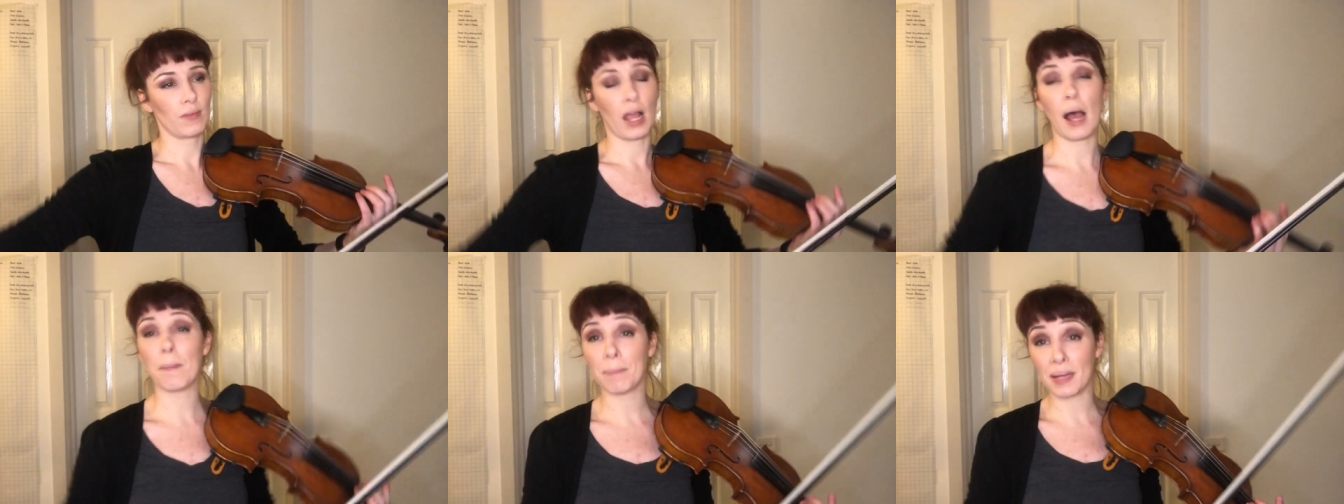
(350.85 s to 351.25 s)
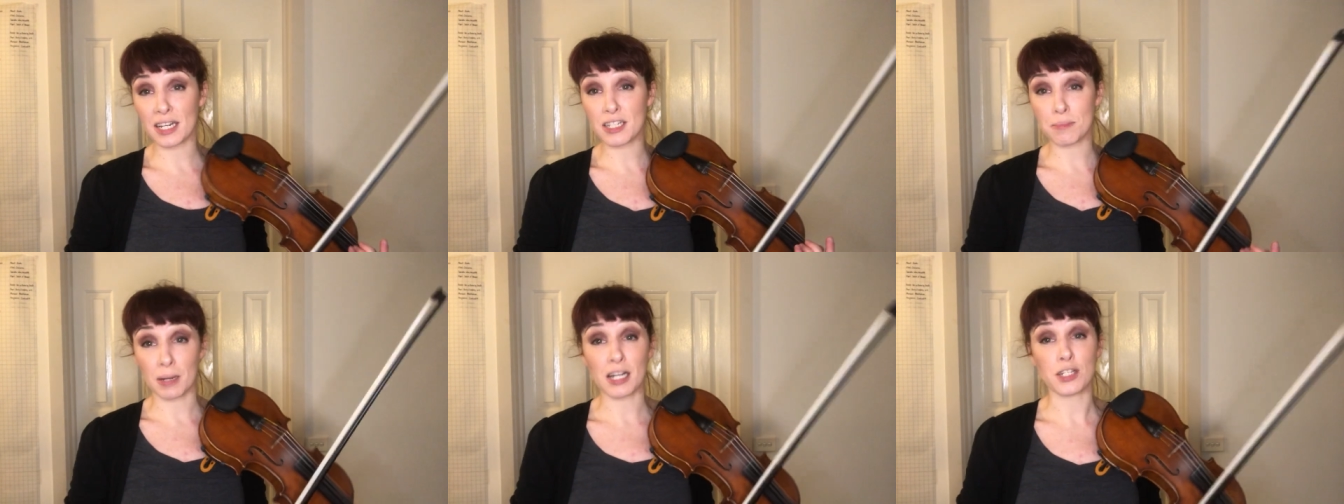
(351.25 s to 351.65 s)

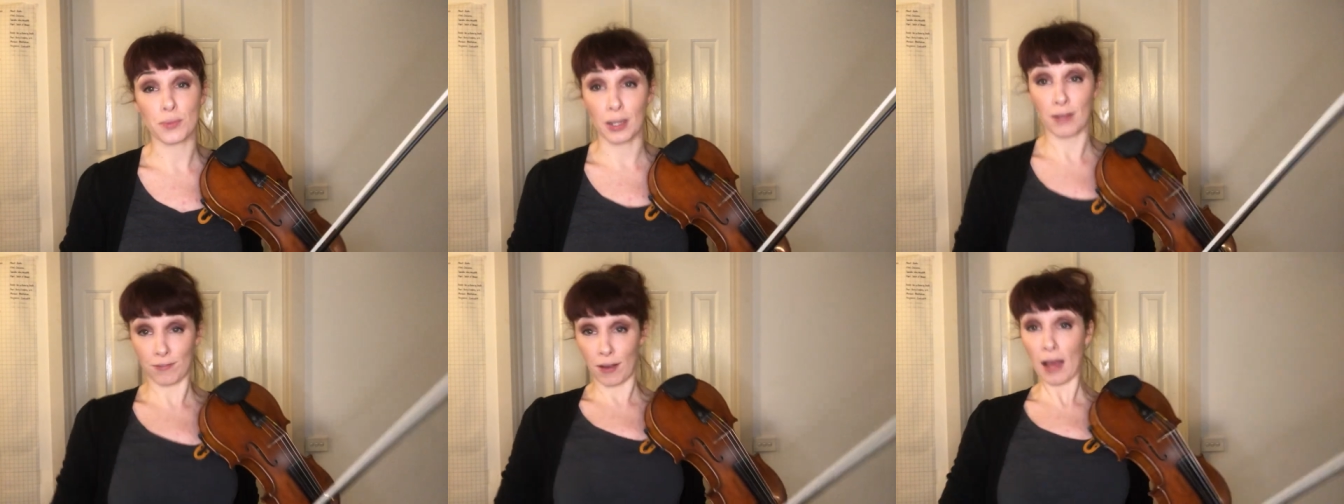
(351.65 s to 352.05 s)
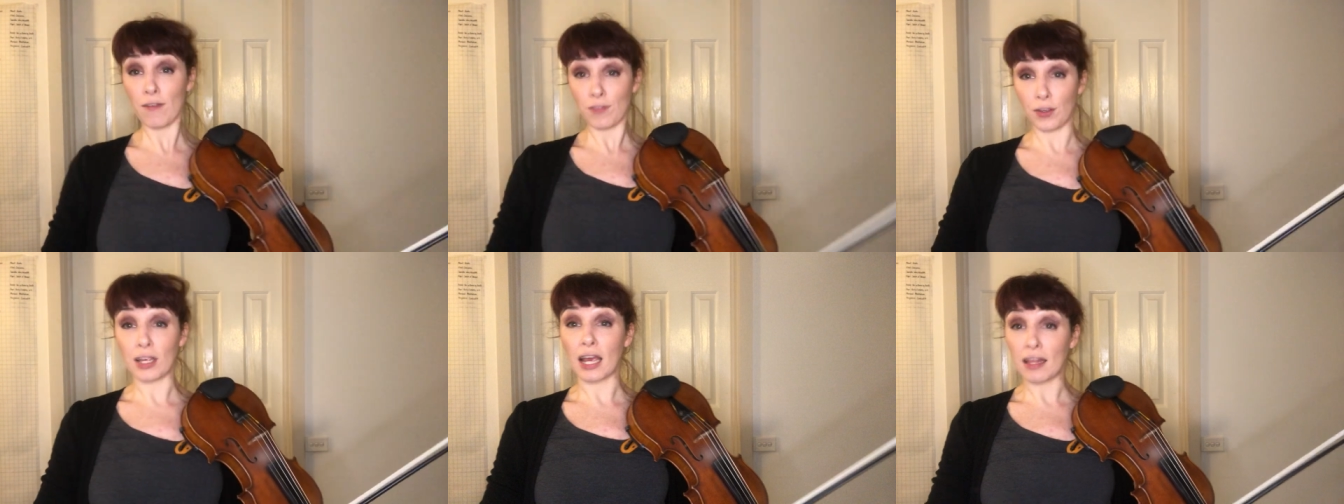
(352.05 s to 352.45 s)
upbeat to bar
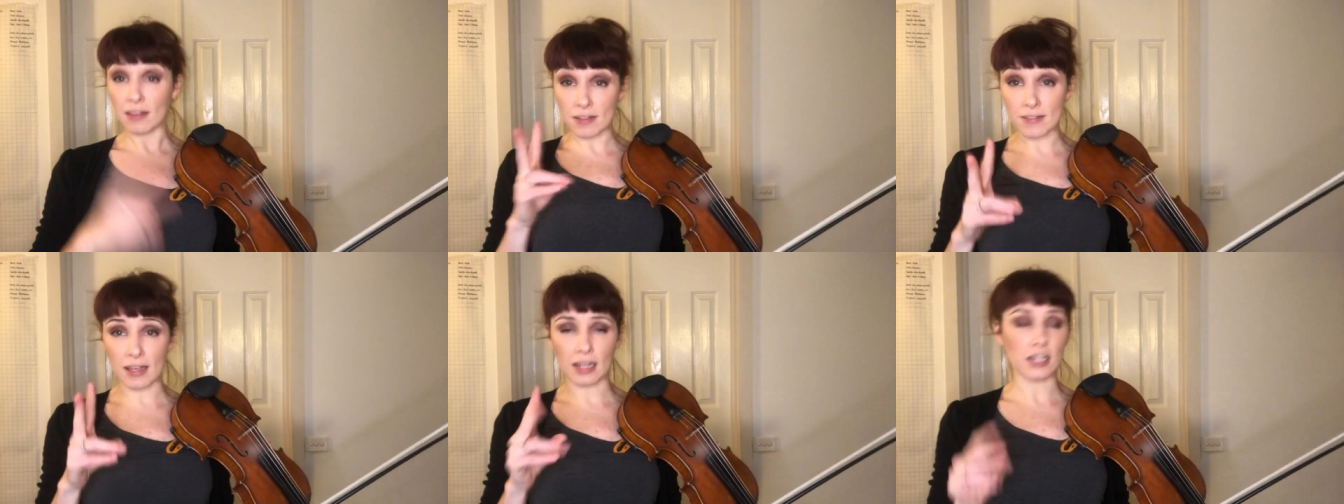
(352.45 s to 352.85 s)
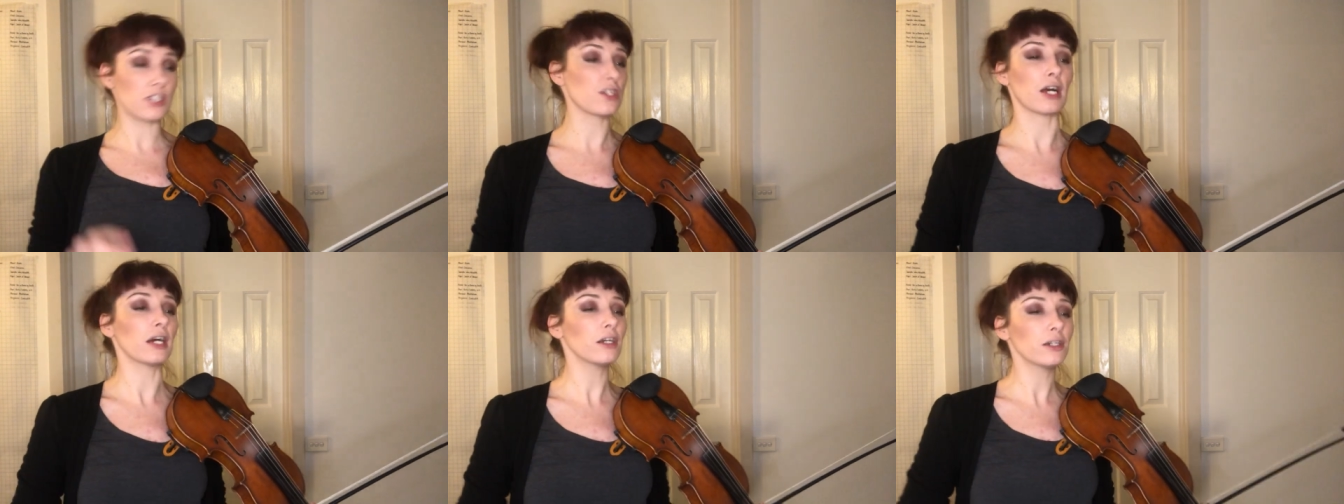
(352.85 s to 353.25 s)
25, okay, the second
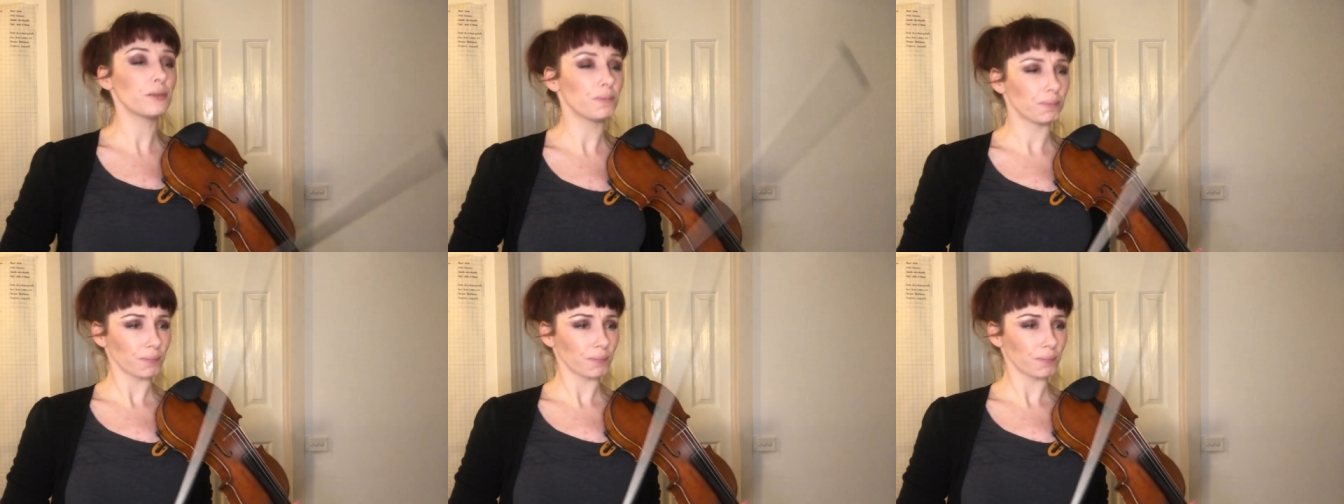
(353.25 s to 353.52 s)
chunk.